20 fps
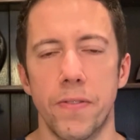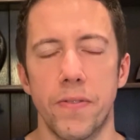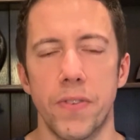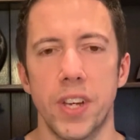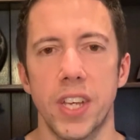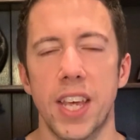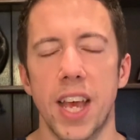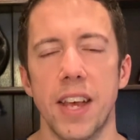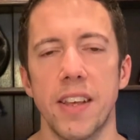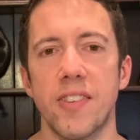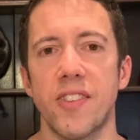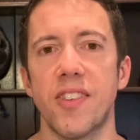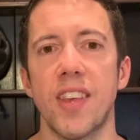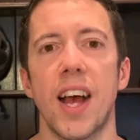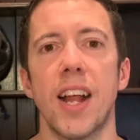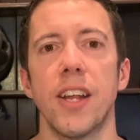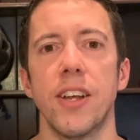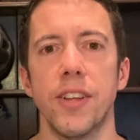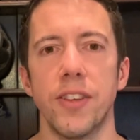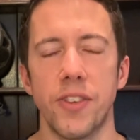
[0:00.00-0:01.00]
Okay,
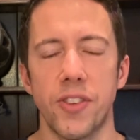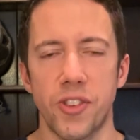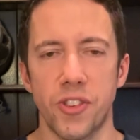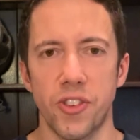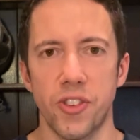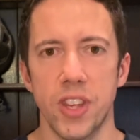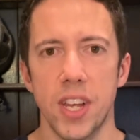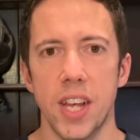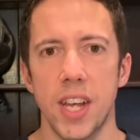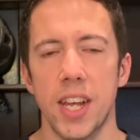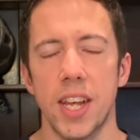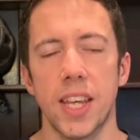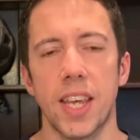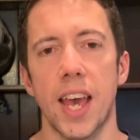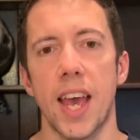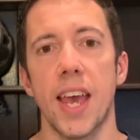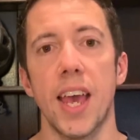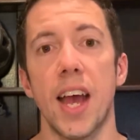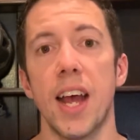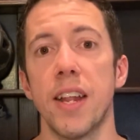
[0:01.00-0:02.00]
salads. Okay,
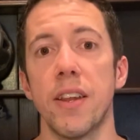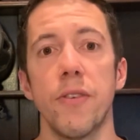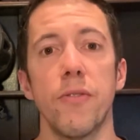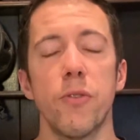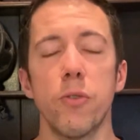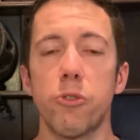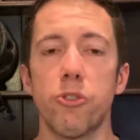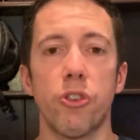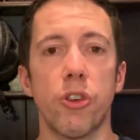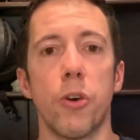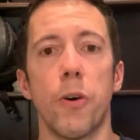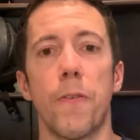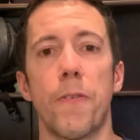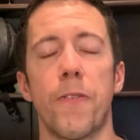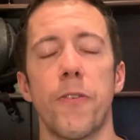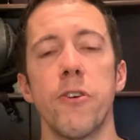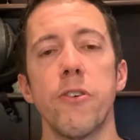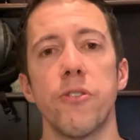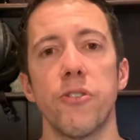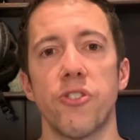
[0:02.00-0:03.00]
and you've also got
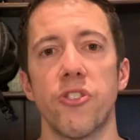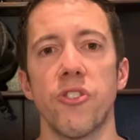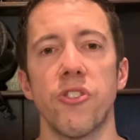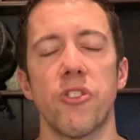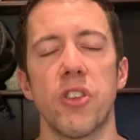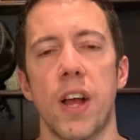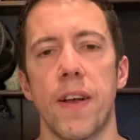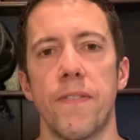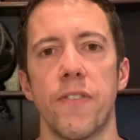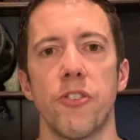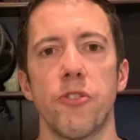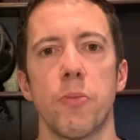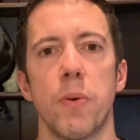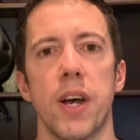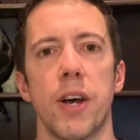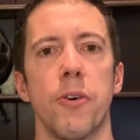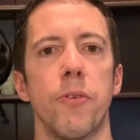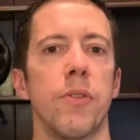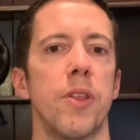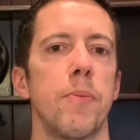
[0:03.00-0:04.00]
fruits and stuff as
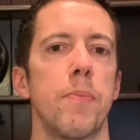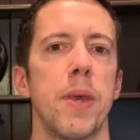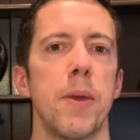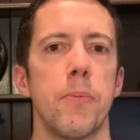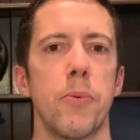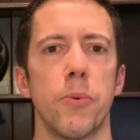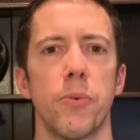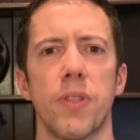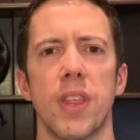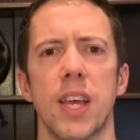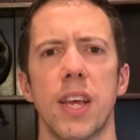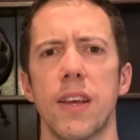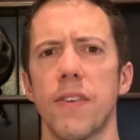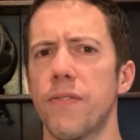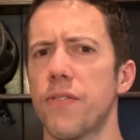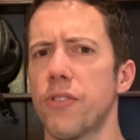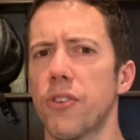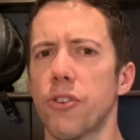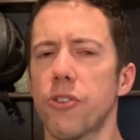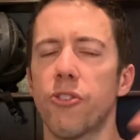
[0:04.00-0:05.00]
well that people think of
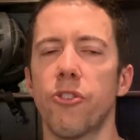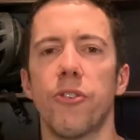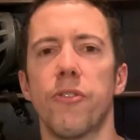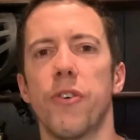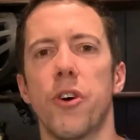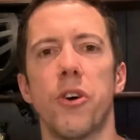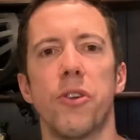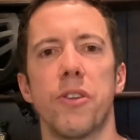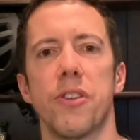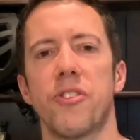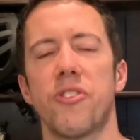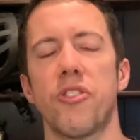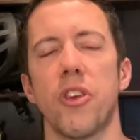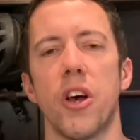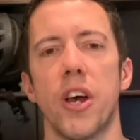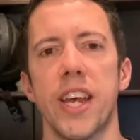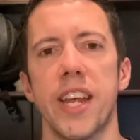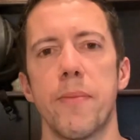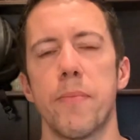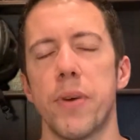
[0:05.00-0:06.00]
sort of on the
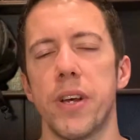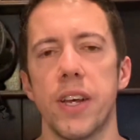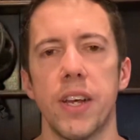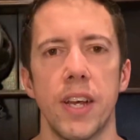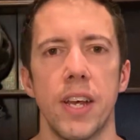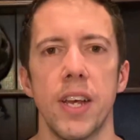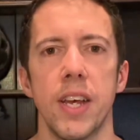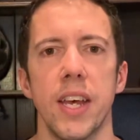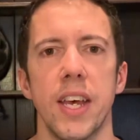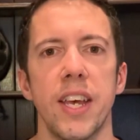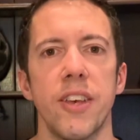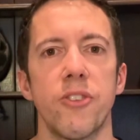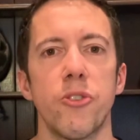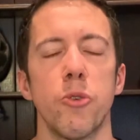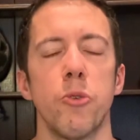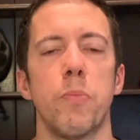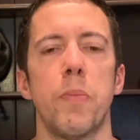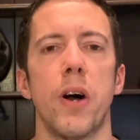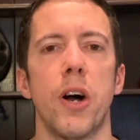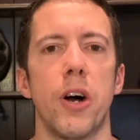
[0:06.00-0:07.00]
side, but it's all
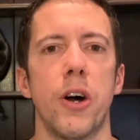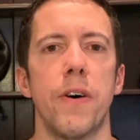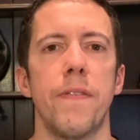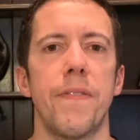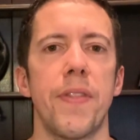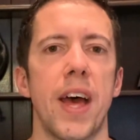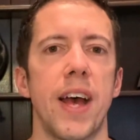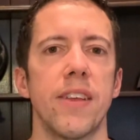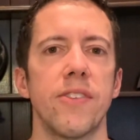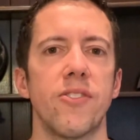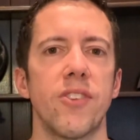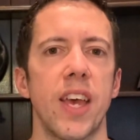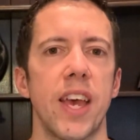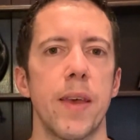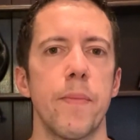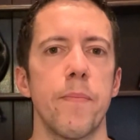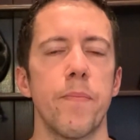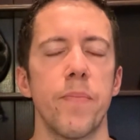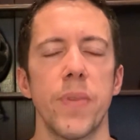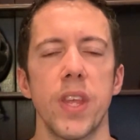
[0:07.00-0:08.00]
part of that
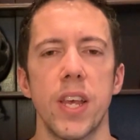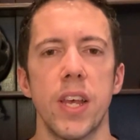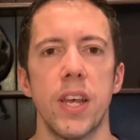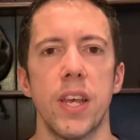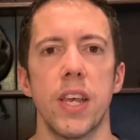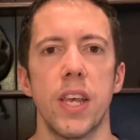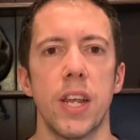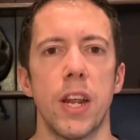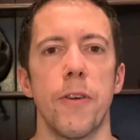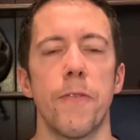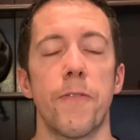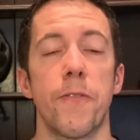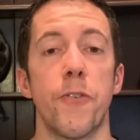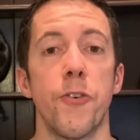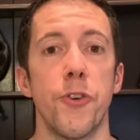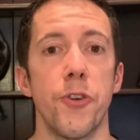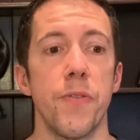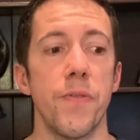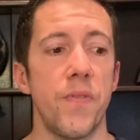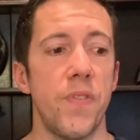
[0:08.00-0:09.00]
same, fruit
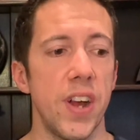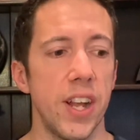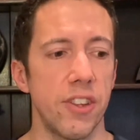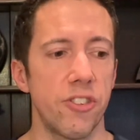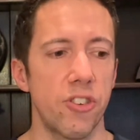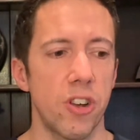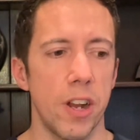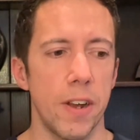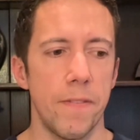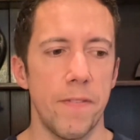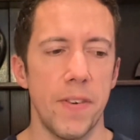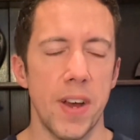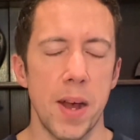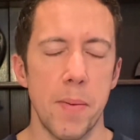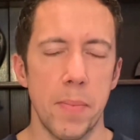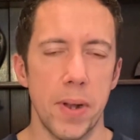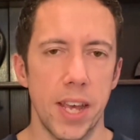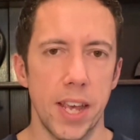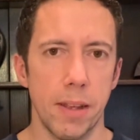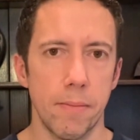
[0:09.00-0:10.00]
and veg kind of family.